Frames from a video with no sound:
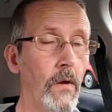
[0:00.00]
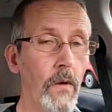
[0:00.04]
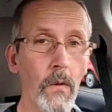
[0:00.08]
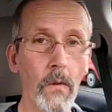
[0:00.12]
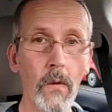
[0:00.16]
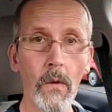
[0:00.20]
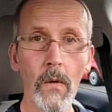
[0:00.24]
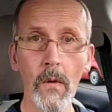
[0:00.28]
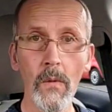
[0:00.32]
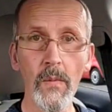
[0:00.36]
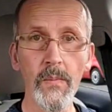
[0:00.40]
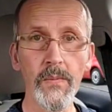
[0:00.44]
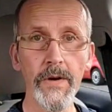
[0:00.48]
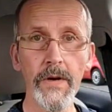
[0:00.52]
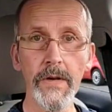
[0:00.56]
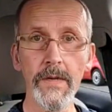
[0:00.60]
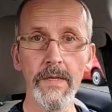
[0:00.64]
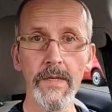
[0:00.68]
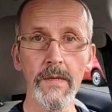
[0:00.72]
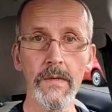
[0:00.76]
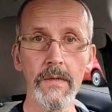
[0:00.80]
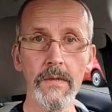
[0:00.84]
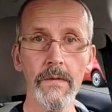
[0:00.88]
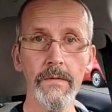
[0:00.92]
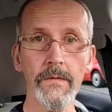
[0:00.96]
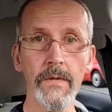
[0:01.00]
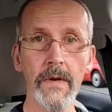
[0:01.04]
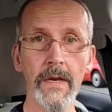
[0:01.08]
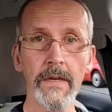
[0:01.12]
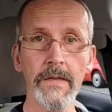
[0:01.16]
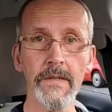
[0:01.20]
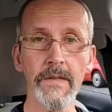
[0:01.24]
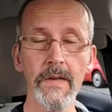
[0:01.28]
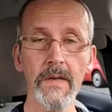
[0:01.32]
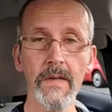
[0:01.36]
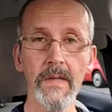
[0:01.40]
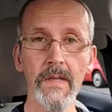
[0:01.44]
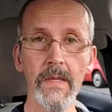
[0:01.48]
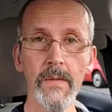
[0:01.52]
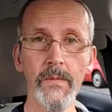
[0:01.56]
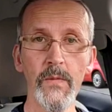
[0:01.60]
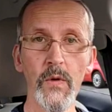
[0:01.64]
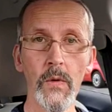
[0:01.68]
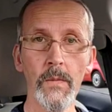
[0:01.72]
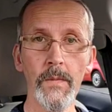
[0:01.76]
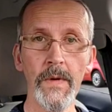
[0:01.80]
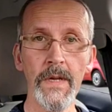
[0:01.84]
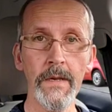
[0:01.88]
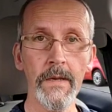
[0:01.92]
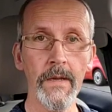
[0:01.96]
All prices are rising at the
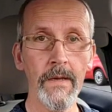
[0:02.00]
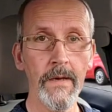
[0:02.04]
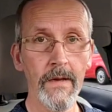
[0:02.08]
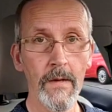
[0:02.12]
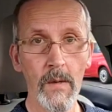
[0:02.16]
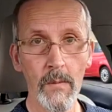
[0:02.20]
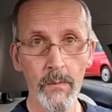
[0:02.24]
moment.